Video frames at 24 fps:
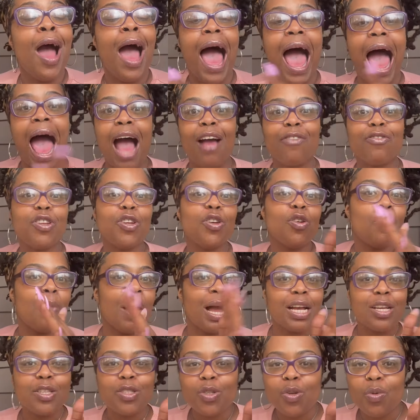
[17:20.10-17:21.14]
after you
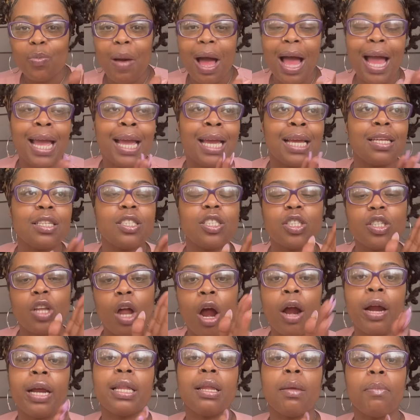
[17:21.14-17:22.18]
might
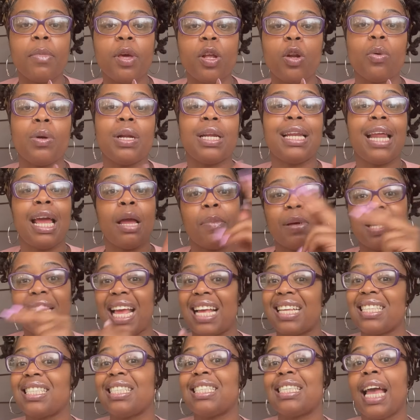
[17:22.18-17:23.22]
start in the middle of the day, but
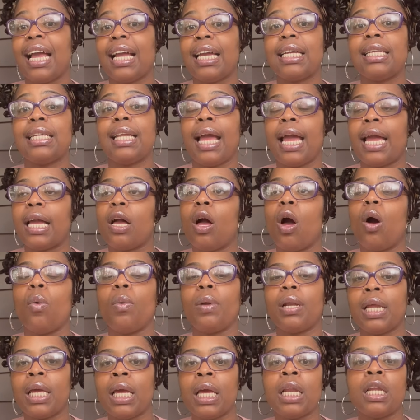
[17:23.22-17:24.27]
that second day
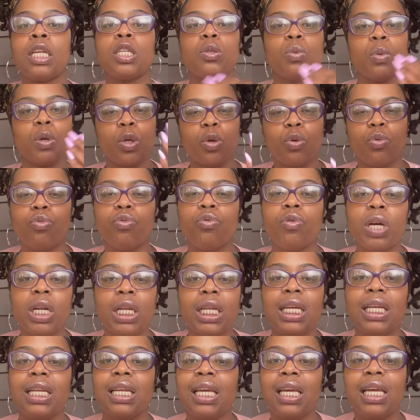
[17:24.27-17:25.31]
going in is when you
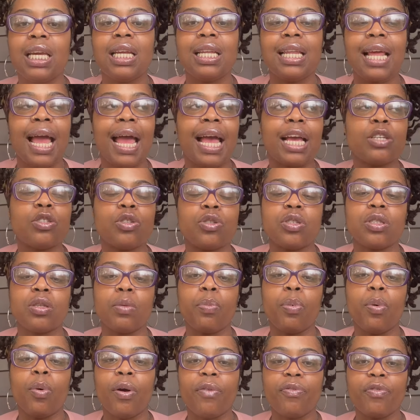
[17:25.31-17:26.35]
really need that extra
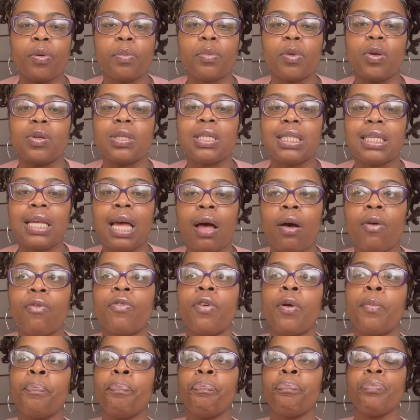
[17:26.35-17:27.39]
support from yourself.
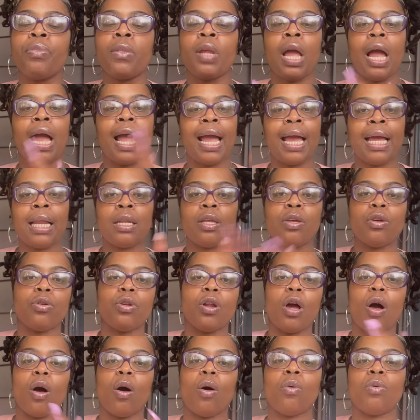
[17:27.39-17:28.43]
And you
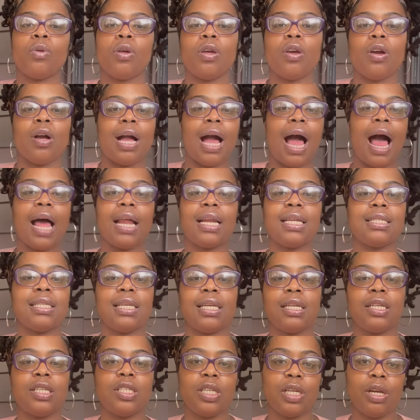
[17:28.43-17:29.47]
know, your goddess
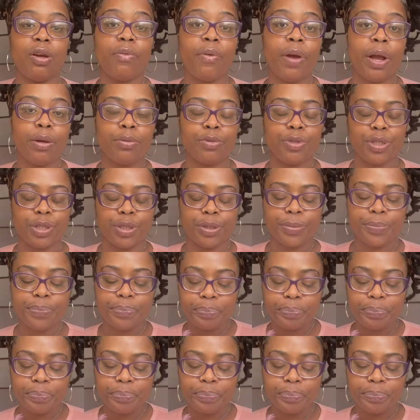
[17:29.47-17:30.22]
energy around you.